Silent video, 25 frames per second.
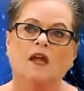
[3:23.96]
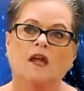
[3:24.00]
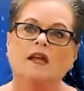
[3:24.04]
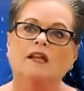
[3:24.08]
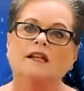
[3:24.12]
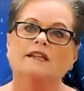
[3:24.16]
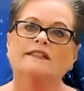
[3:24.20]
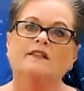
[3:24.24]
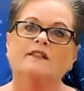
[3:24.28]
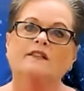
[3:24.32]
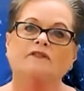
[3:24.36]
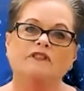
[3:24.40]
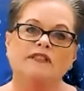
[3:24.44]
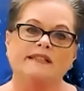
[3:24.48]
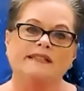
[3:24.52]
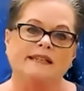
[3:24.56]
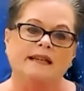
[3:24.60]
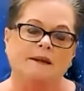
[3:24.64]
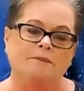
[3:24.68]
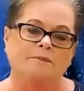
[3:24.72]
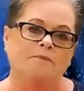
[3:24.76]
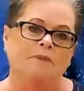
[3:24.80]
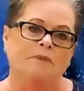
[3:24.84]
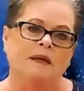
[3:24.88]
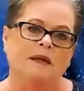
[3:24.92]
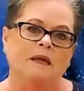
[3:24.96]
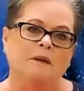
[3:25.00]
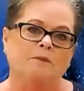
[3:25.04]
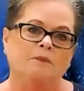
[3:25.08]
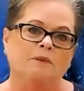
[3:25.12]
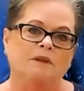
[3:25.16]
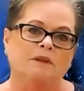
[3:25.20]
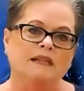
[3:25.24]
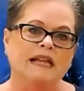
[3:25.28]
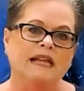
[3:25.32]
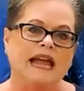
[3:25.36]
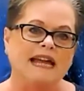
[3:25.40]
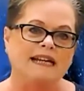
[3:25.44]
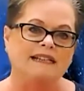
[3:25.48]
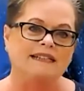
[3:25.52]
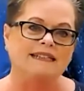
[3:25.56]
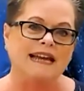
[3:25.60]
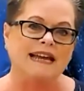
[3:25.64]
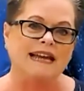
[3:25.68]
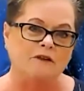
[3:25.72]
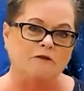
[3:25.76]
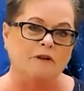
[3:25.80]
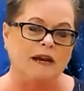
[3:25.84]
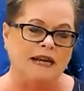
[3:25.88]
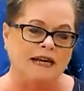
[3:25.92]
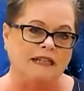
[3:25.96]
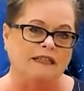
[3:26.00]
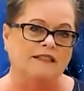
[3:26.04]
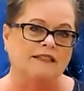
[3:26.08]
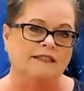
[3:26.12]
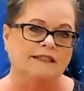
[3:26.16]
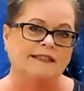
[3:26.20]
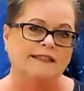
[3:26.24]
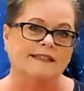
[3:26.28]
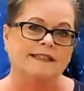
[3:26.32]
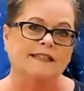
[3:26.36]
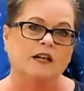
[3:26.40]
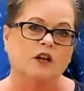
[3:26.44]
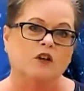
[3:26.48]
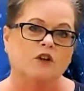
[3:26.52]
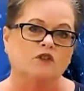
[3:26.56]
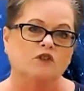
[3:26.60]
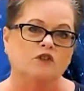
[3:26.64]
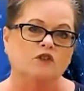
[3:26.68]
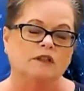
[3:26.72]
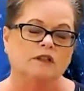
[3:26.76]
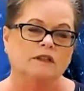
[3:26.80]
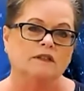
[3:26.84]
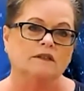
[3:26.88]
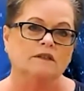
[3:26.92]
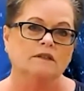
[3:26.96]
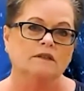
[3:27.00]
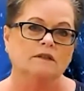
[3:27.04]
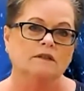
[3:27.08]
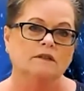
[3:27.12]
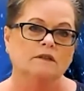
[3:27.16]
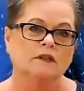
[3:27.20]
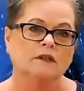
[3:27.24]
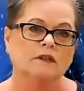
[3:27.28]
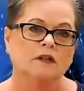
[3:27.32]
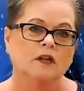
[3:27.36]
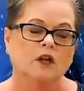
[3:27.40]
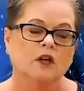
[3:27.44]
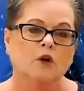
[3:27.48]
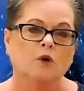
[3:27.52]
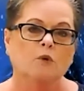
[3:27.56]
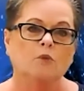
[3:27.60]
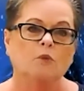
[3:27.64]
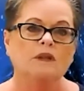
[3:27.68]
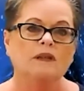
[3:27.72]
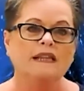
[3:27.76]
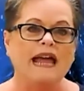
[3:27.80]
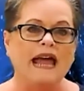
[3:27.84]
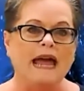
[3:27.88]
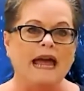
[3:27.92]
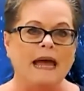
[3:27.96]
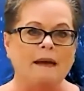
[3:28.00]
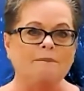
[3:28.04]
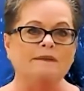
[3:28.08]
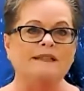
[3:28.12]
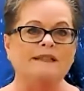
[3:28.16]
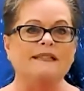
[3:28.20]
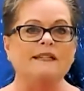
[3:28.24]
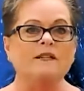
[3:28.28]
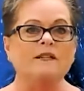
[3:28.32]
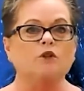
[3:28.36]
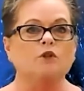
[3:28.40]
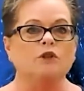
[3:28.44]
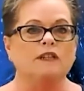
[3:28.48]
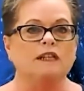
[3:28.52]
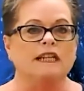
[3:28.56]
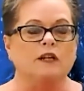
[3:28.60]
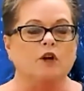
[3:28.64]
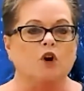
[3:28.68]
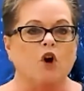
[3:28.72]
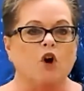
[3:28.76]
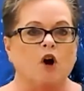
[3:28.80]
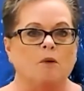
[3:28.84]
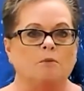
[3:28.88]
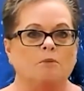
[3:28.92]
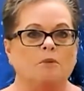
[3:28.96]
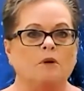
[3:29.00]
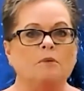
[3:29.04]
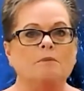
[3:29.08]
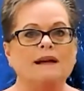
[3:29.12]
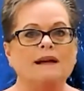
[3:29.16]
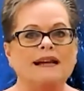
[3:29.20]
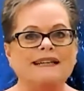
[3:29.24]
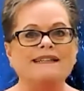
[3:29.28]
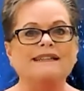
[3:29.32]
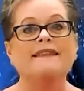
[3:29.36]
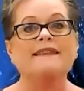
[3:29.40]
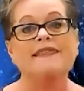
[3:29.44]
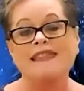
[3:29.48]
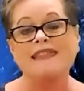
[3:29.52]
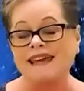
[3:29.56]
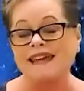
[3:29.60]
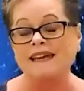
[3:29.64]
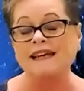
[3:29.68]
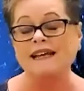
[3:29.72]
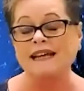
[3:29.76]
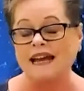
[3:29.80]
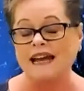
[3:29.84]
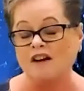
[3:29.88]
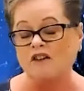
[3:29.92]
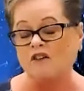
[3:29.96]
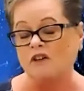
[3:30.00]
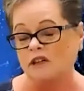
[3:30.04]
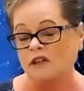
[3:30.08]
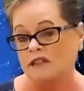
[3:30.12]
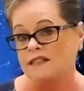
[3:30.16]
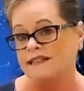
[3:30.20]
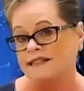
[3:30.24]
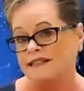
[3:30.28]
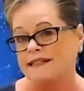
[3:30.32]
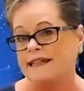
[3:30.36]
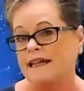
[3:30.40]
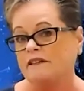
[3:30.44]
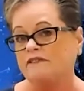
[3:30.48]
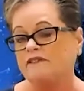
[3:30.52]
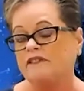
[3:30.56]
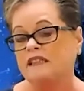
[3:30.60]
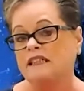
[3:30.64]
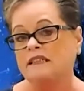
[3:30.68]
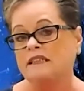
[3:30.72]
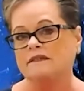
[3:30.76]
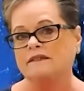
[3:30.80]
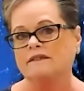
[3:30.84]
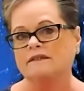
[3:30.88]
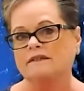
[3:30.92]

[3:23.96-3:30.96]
So for some people, a direct disclosure will absolutely compromise their current safety.